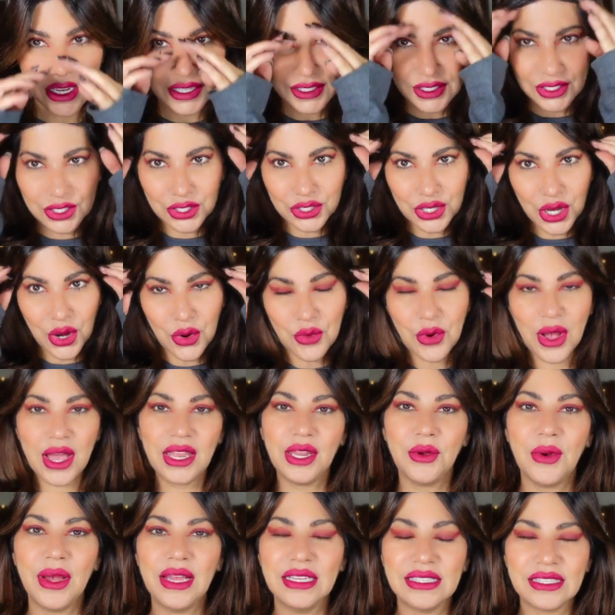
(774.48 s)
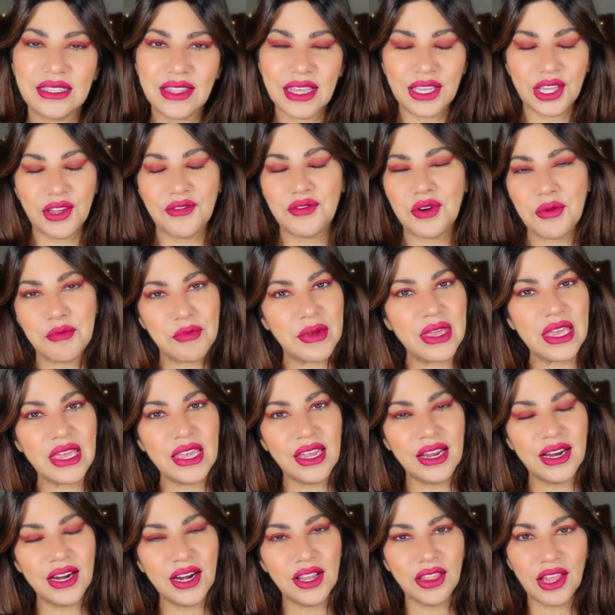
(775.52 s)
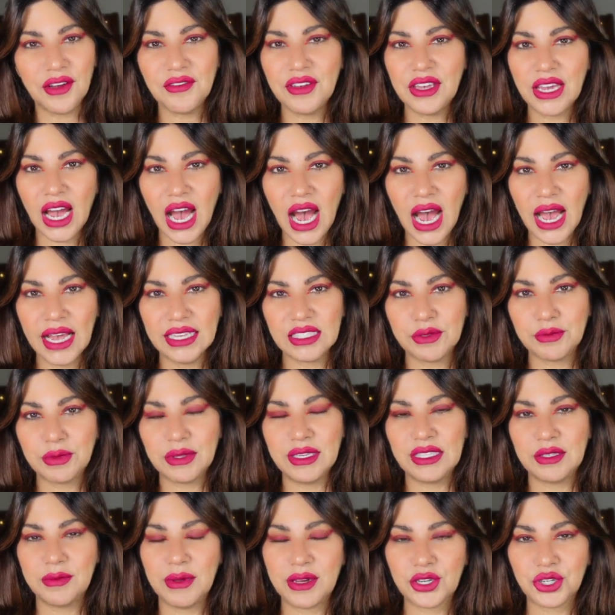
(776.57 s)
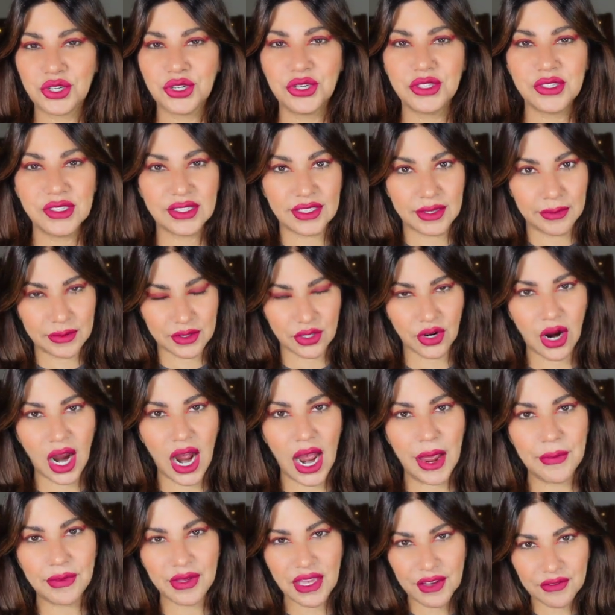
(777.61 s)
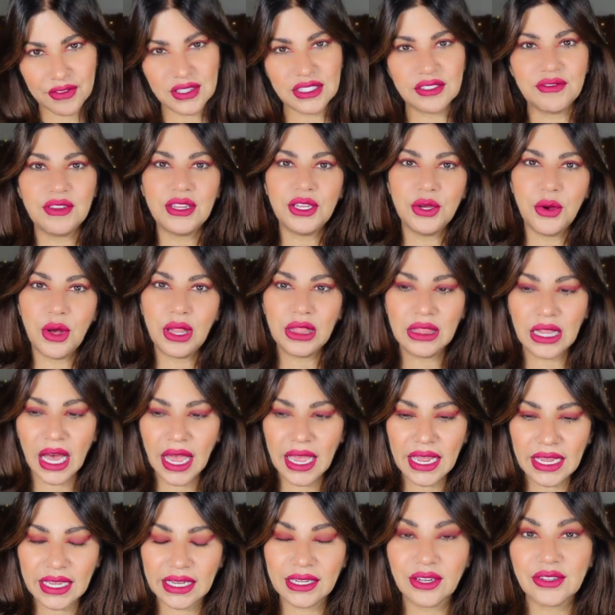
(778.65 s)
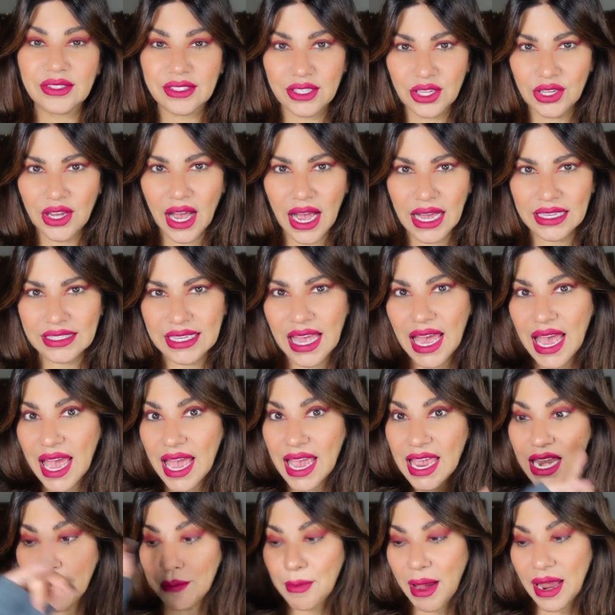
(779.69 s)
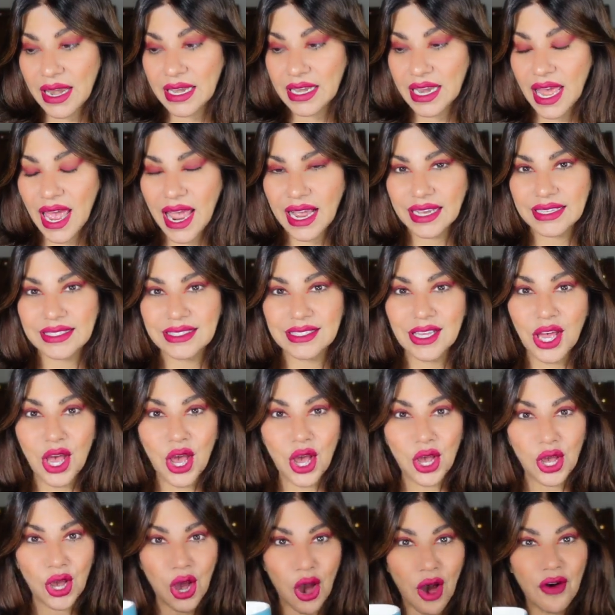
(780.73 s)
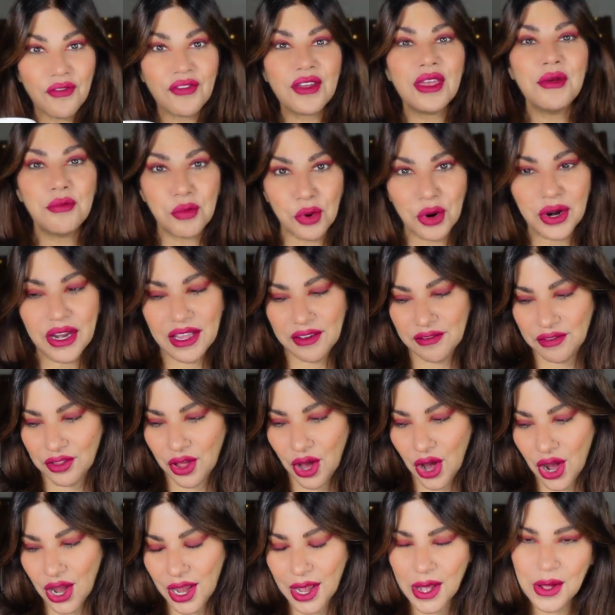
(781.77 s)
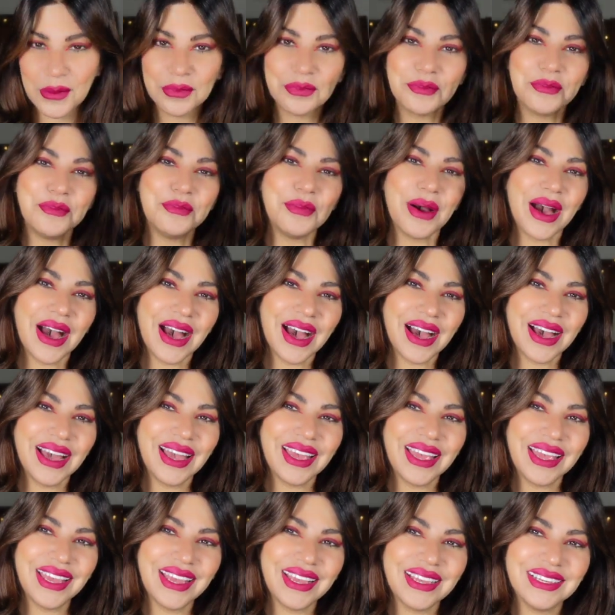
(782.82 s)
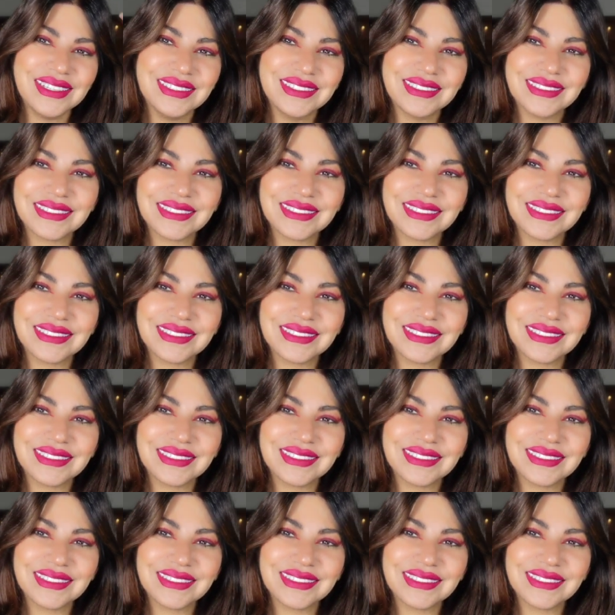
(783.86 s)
So anyways, thank you for being here. Love you guys. Please make sure to subscribe. Give this video a like. And I'll see you guys in my next coffee morning vlog. Bye.